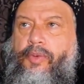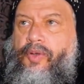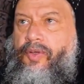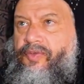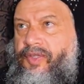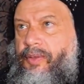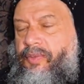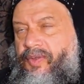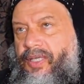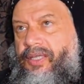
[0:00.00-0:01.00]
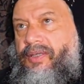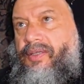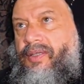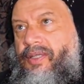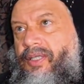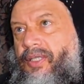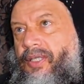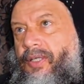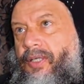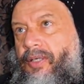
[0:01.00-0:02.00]
Both of them said
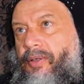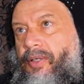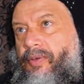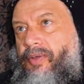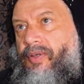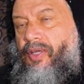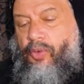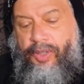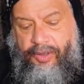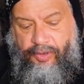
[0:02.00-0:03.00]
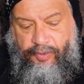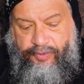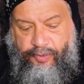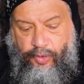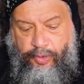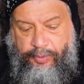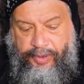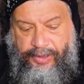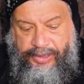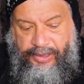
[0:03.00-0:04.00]
the word
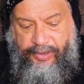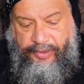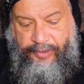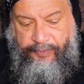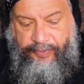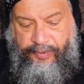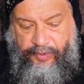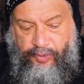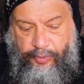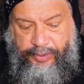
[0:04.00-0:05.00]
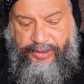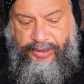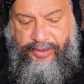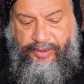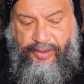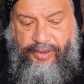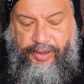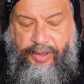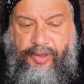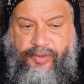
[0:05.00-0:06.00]
formerly disobedient.
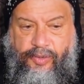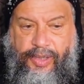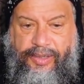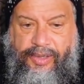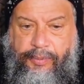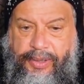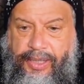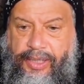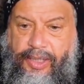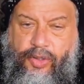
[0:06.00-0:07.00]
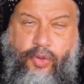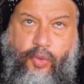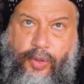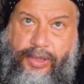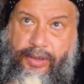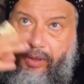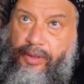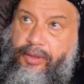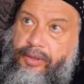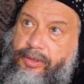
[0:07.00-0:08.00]
So at the beginning, when
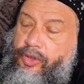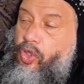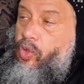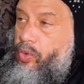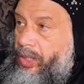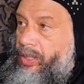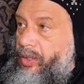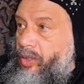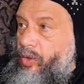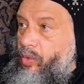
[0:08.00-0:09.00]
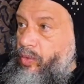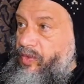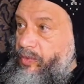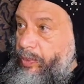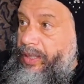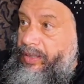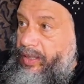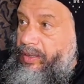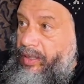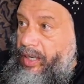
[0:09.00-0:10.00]
Noah was
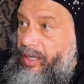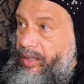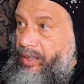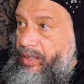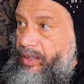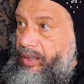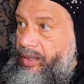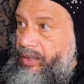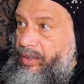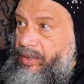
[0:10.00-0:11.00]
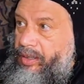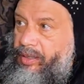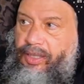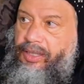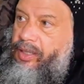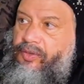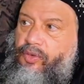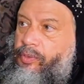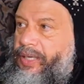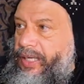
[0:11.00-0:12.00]
building the ark, they
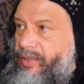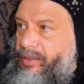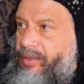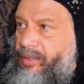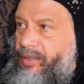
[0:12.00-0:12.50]
disobeyed